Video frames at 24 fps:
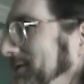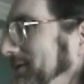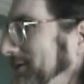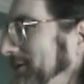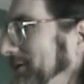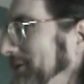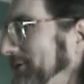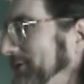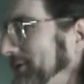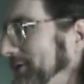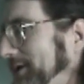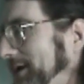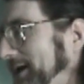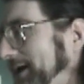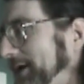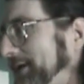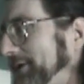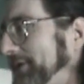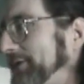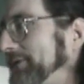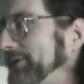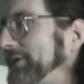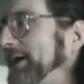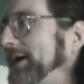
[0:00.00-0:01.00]
And a lot of
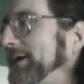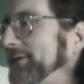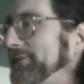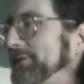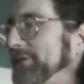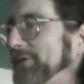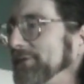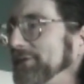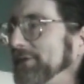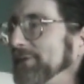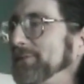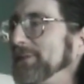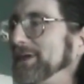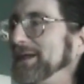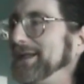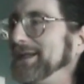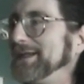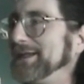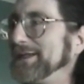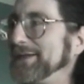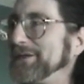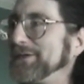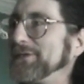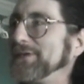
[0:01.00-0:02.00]
the times if somebody
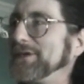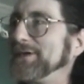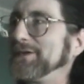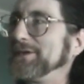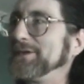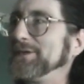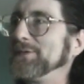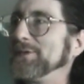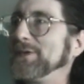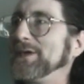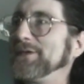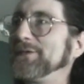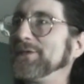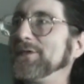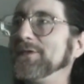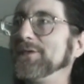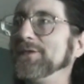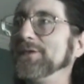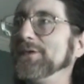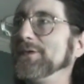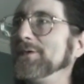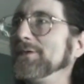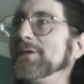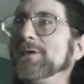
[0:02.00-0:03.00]
did tell you what to
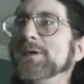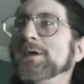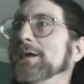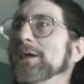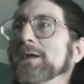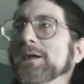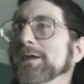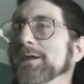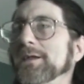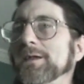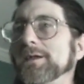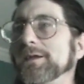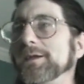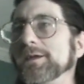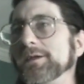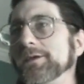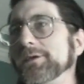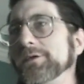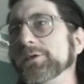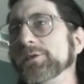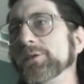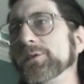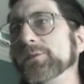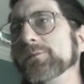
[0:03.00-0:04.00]
do,
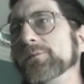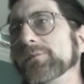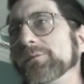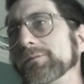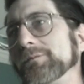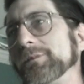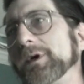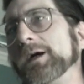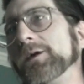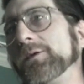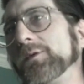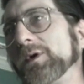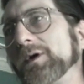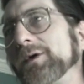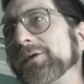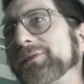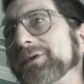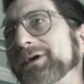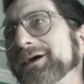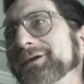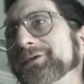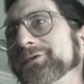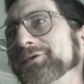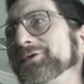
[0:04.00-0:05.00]
you might well
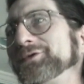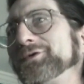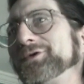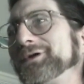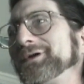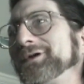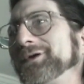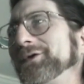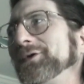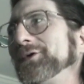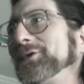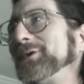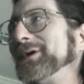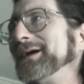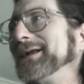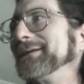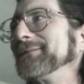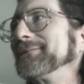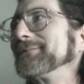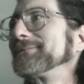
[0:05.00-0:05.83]
find you couldn't do it.